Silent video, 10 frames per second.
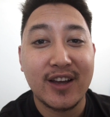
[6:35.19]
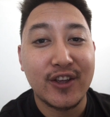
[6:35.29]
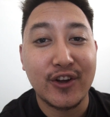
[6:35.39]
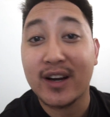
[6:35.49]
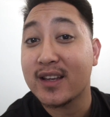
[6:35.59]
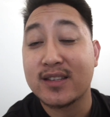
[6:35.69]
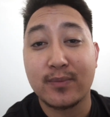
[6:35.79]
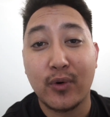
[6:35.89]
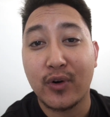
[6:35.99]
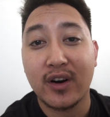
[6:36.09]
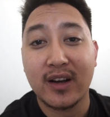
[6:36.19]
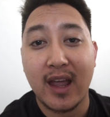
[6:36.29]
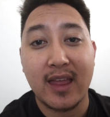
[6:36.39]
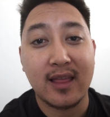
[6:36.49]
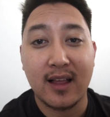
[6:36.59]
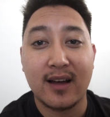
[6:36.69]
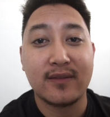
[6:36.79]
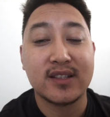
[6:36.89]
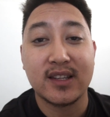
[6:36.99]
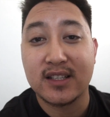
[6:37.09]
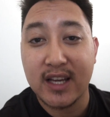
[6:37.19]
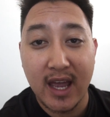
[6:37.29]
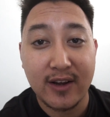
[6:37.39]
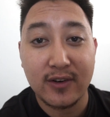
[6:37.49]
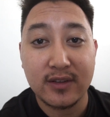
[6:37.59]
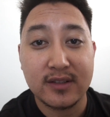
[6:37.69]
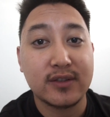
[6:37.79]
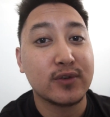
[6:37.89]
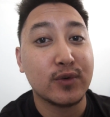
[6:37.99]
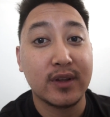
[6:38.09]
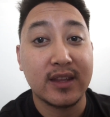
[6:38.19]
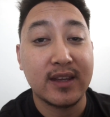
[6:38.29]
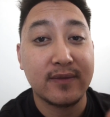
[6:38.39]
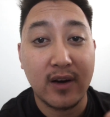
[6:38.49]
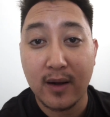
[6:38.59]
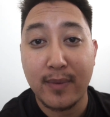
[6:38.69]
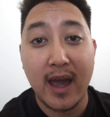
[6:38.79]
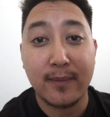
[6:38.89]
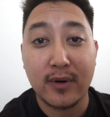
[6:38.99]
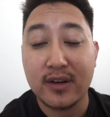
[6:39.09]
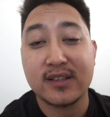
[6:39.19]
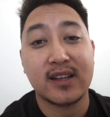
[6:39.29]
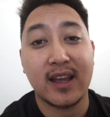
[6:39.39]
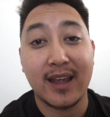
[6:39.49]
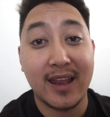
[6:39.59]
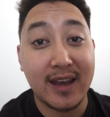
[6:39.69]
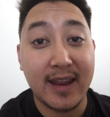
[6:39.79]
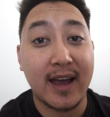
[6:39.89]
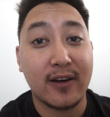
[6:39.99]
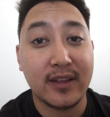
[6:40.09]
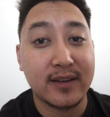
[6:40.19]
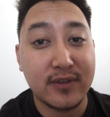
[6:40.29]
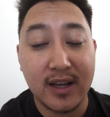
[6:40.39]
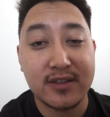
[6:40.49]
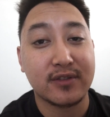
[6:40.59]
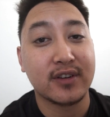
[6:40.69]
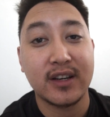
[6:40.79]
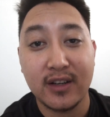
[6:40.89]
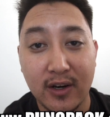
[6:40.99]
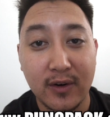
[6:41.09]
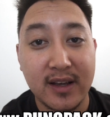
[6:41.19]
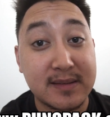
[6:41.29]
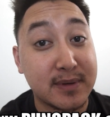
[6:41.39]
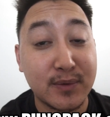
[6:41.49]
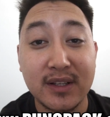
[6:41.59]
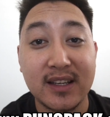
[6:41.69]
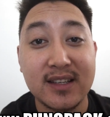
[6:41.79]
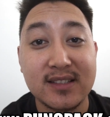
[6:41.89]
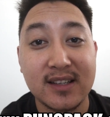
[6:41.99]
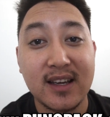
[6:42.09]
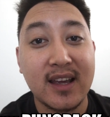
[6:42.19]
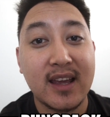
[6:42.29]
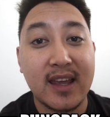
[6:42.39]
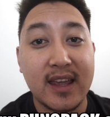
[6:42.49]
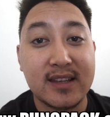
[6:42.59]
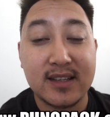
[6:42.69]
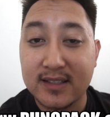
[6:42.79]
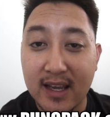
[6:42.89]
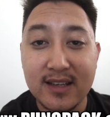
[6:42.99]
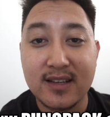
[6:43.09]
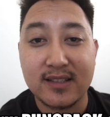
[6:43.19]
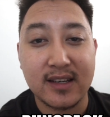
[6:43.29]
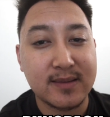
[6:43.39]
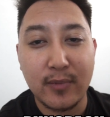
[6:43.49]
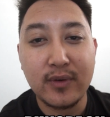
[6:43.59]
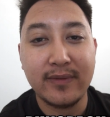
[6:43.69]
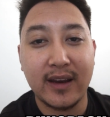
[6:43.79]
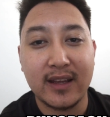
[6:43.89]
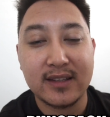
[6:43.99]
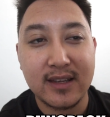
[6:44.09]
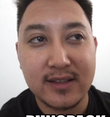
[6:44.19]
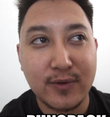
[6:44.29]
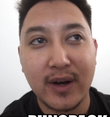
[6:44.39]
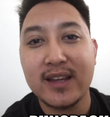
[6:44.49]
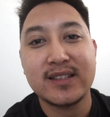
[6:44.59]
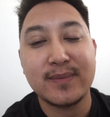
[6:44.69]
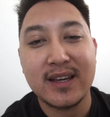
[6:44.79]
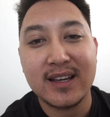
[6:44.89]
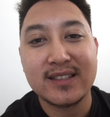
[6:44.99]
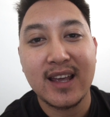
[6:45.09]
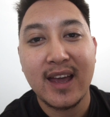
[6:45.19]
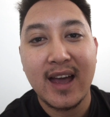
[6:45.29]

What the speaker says: Your guys' support and love to the channel, to the PhongPack merch site, now that, if you guys don't already know, has been released, is contagious and it's motivating. It's crazy because